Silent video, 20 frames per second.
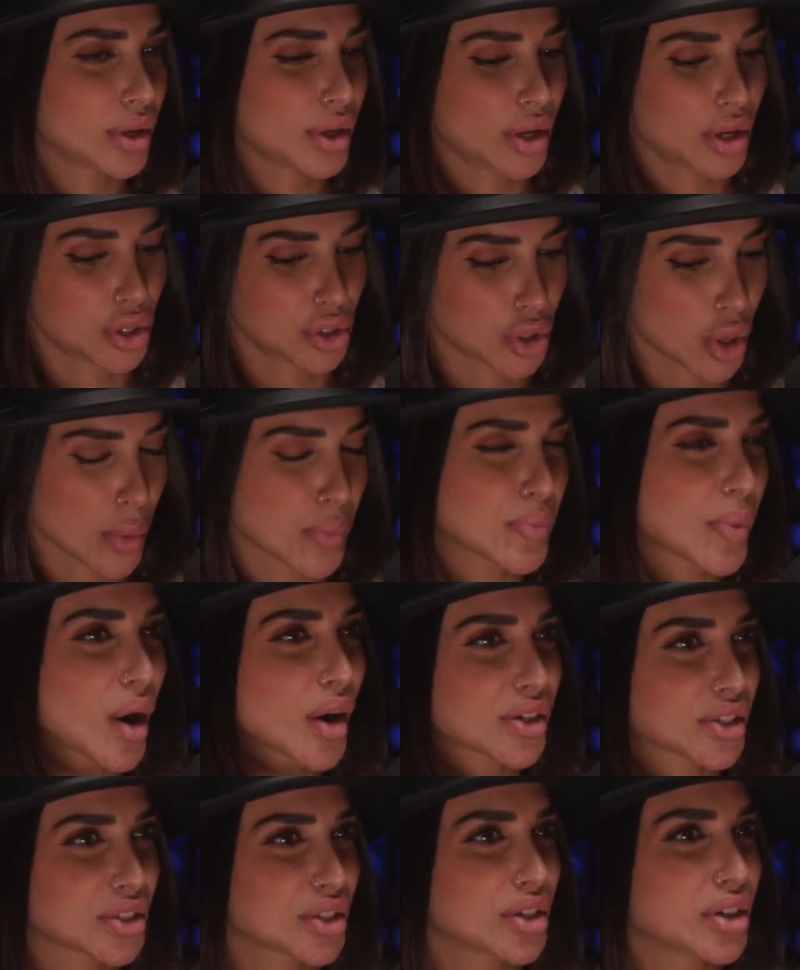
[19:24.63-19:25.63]
your
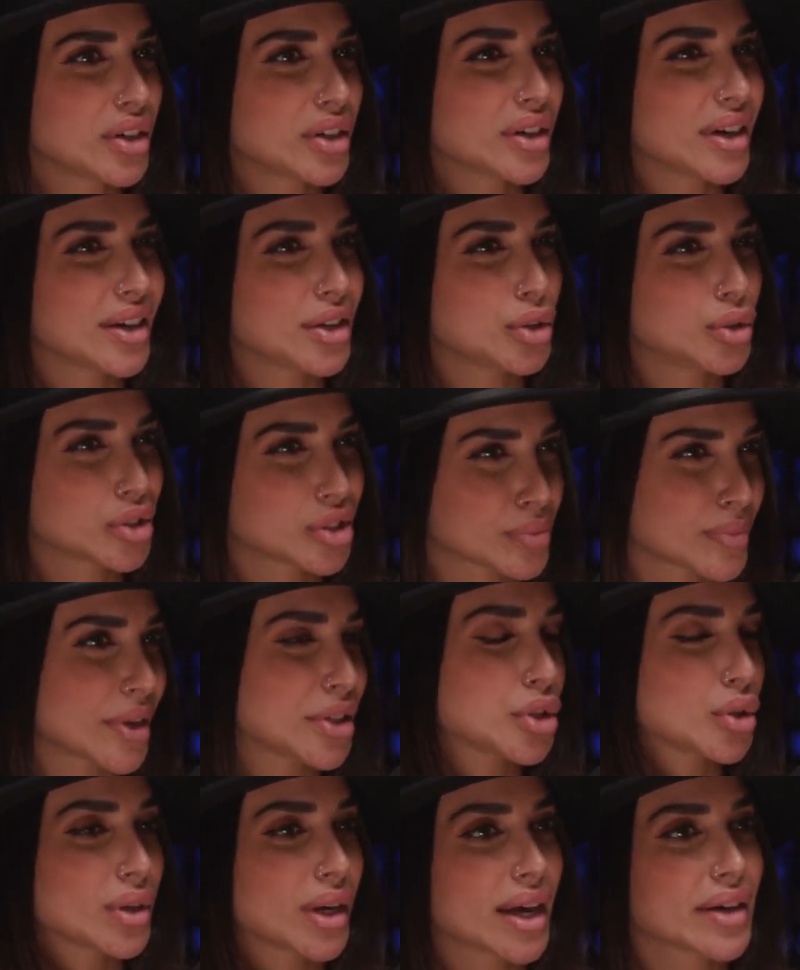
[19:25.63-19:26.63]
partner, you
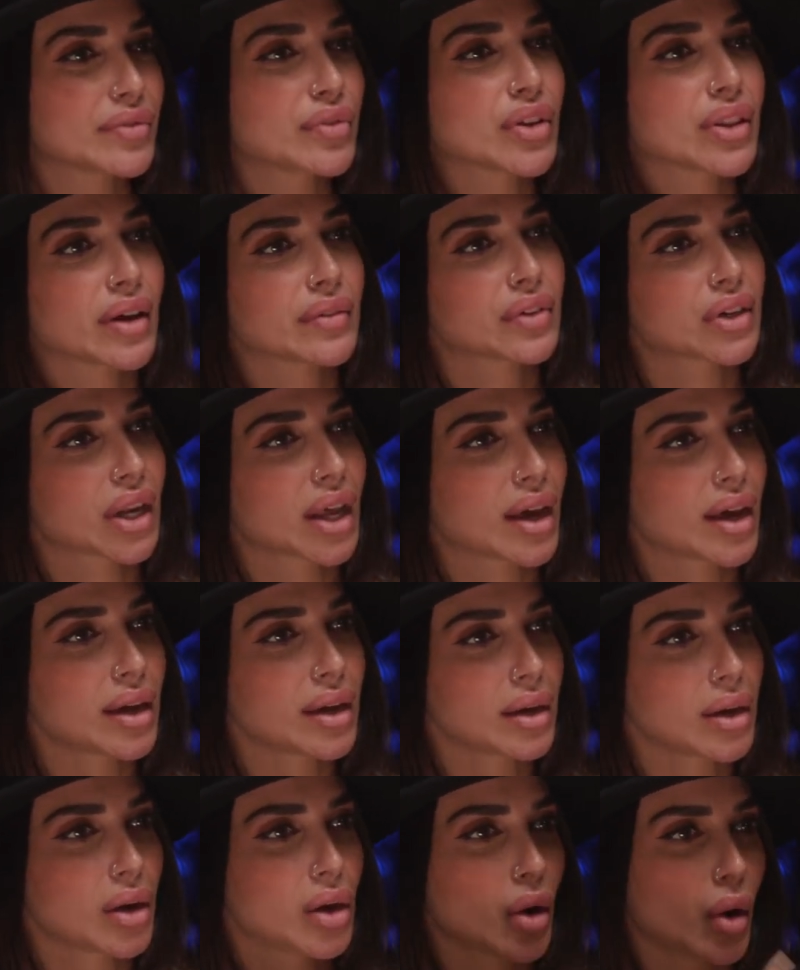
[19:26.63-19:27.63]
spend your life with every
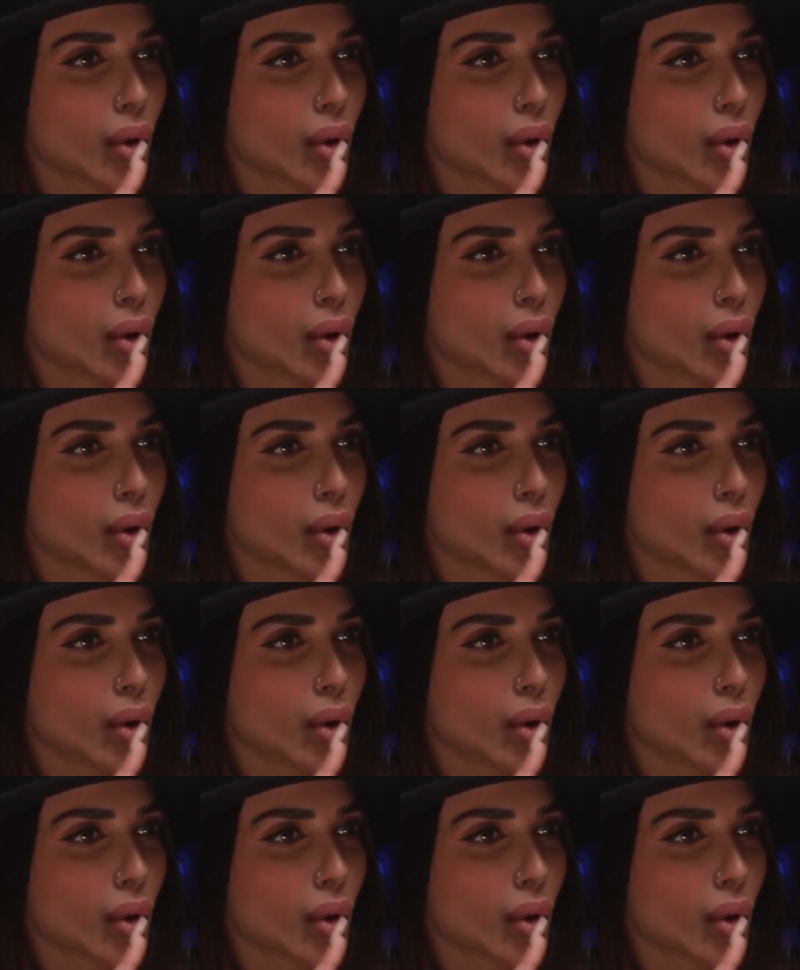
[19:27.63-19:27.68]
day,